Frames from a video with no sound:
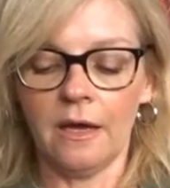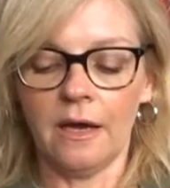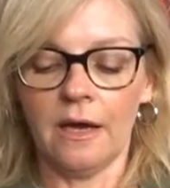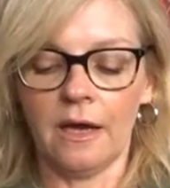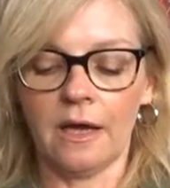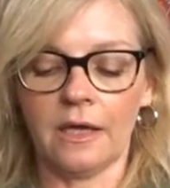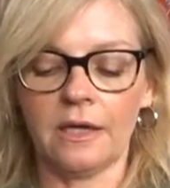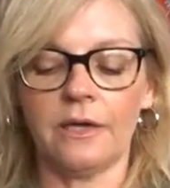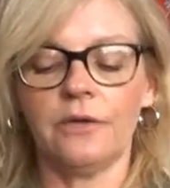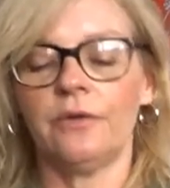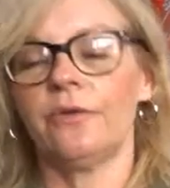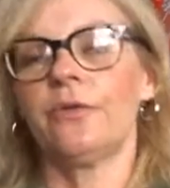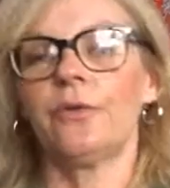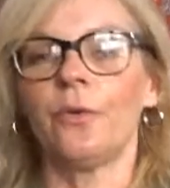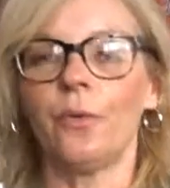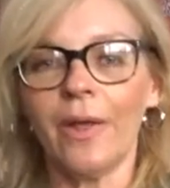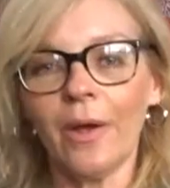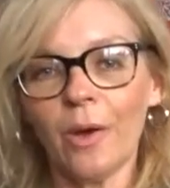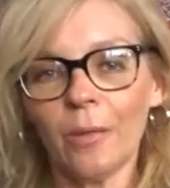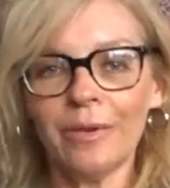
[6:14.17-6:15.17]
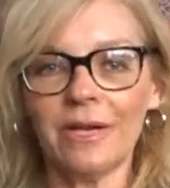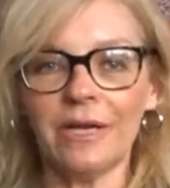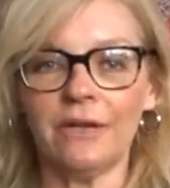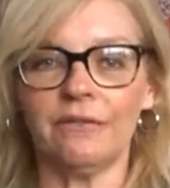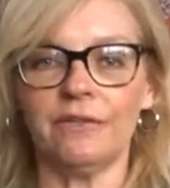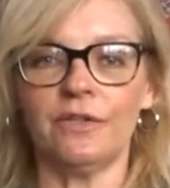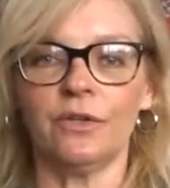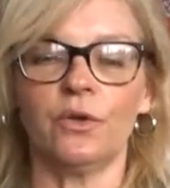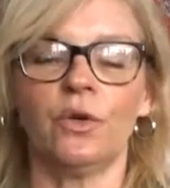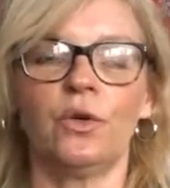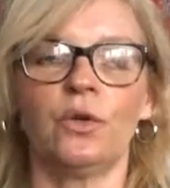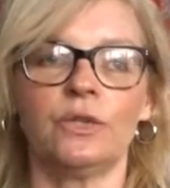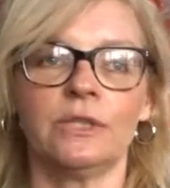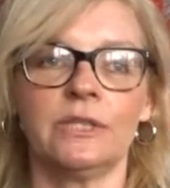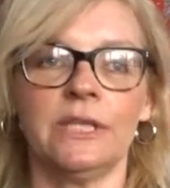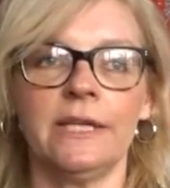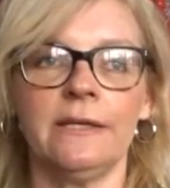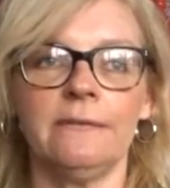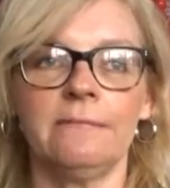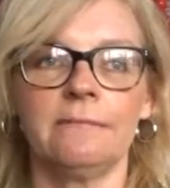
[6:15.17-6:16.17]
I kind of thought that would be lovely on
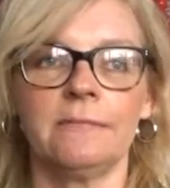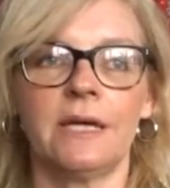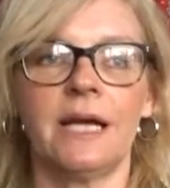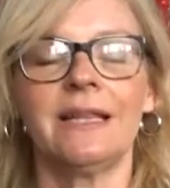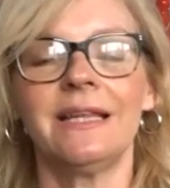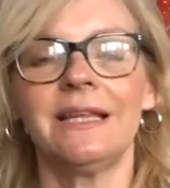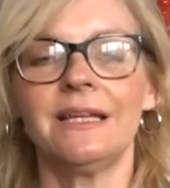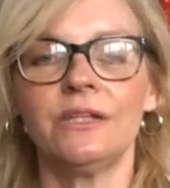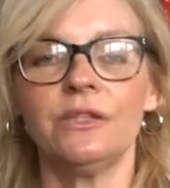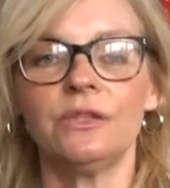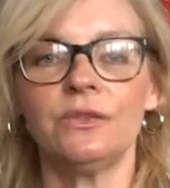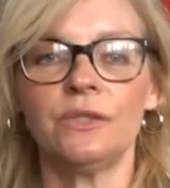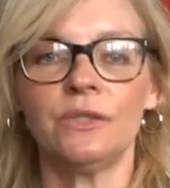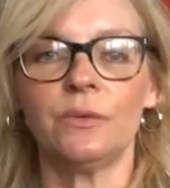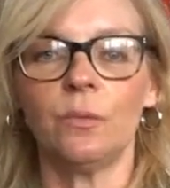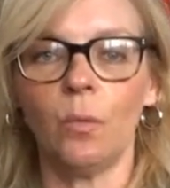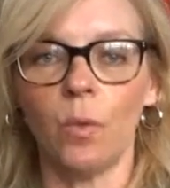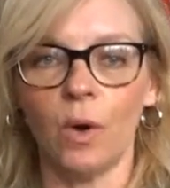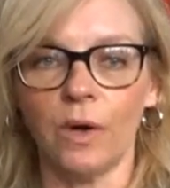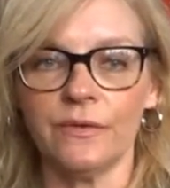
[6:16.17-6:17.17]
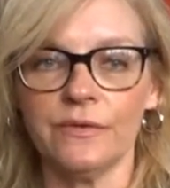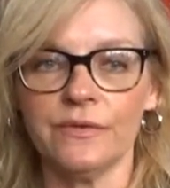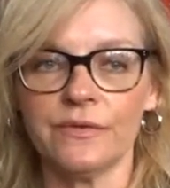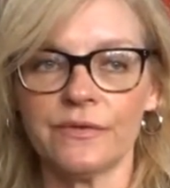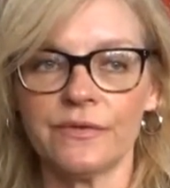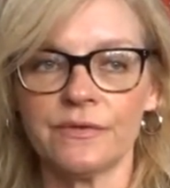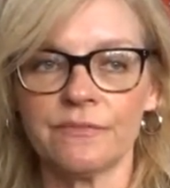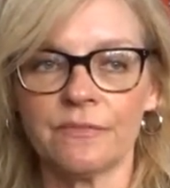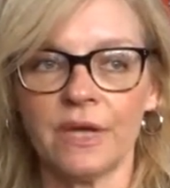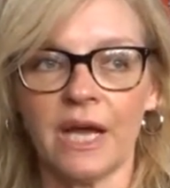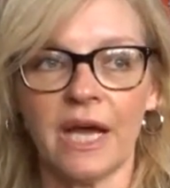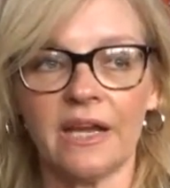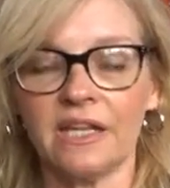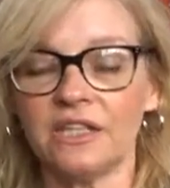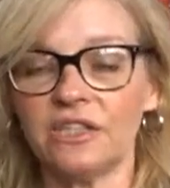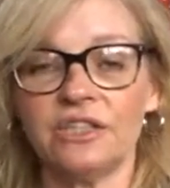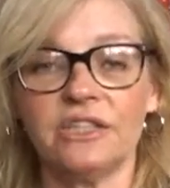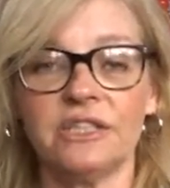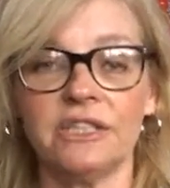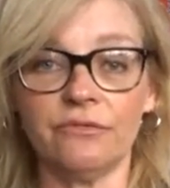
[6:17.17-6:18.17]
holiday. I think I used it once and I
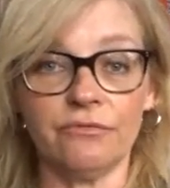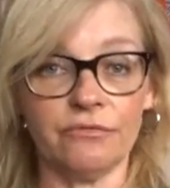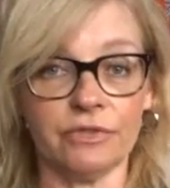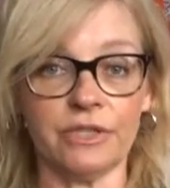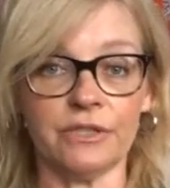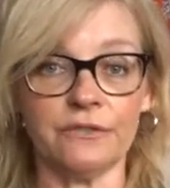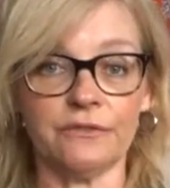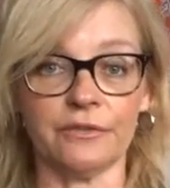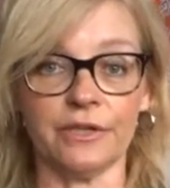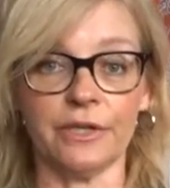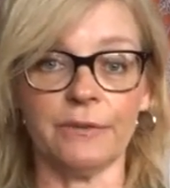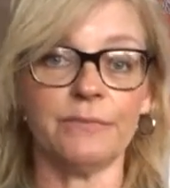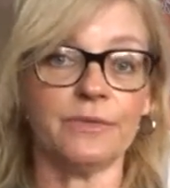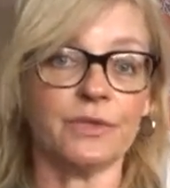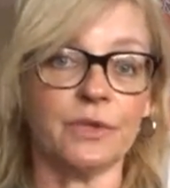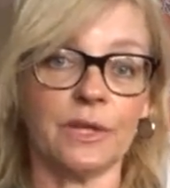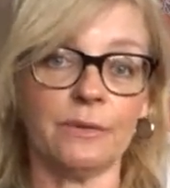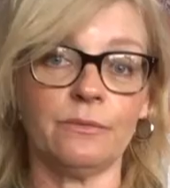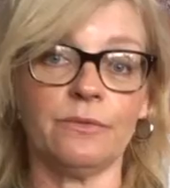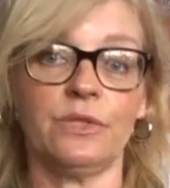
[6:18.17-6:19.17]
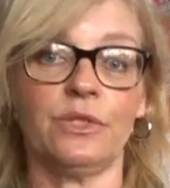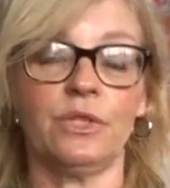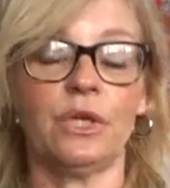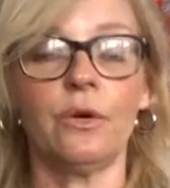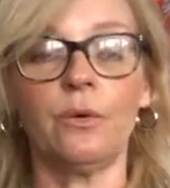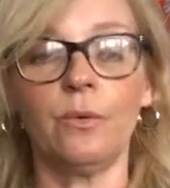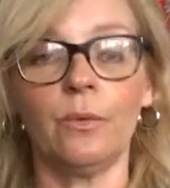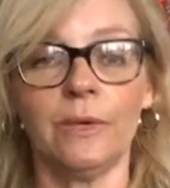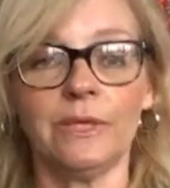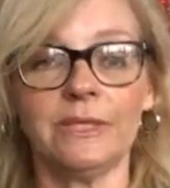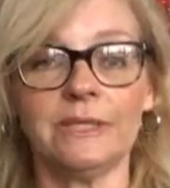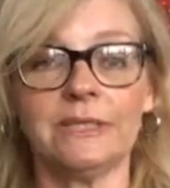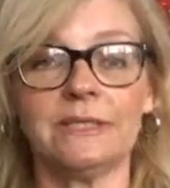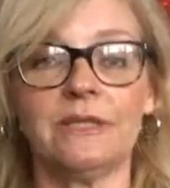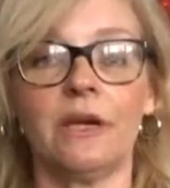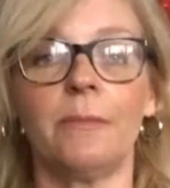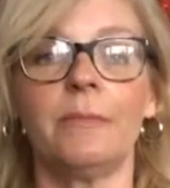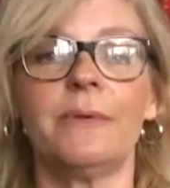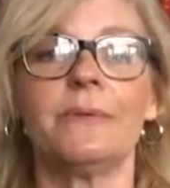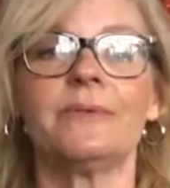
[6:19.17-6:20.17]
just didn't reach for it. So that was a total waste of
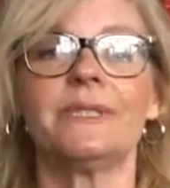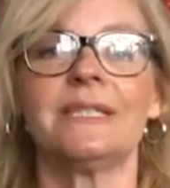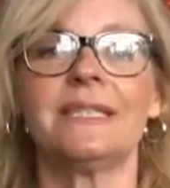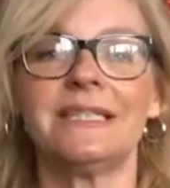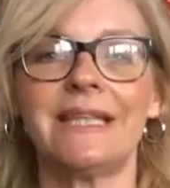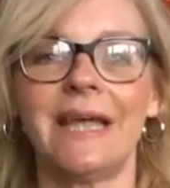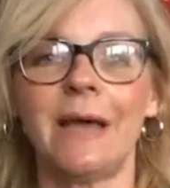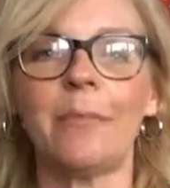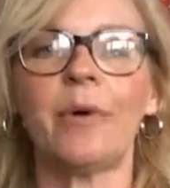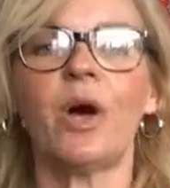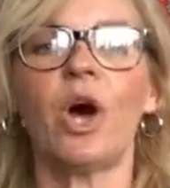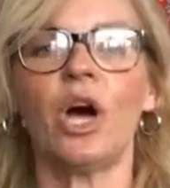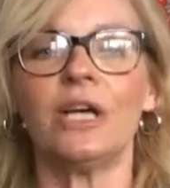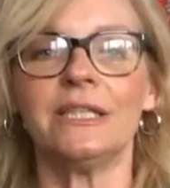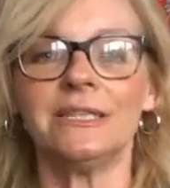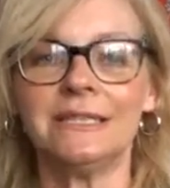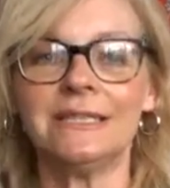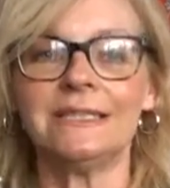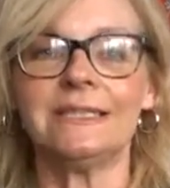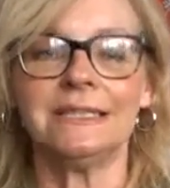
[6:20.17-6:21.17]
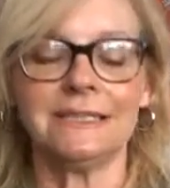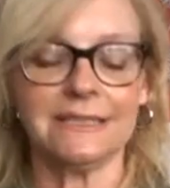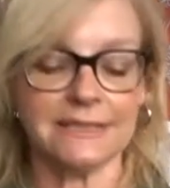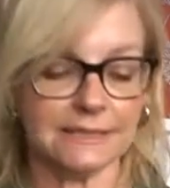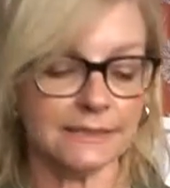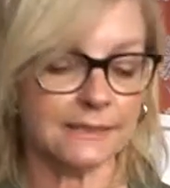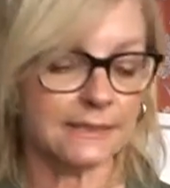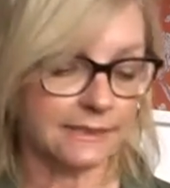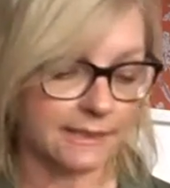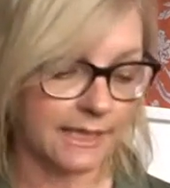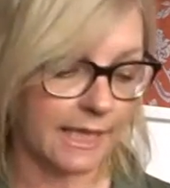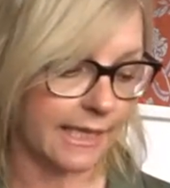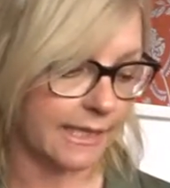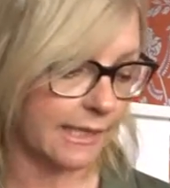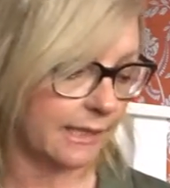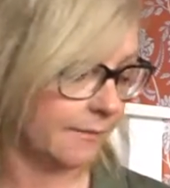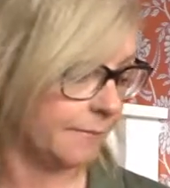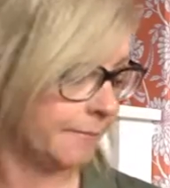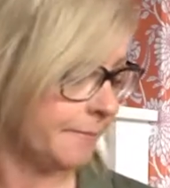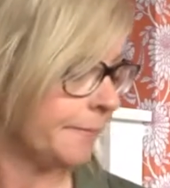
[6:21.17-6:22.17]
time. It was a step I didn't need to
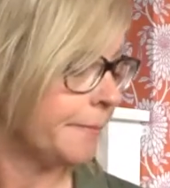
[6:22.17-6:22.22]
take.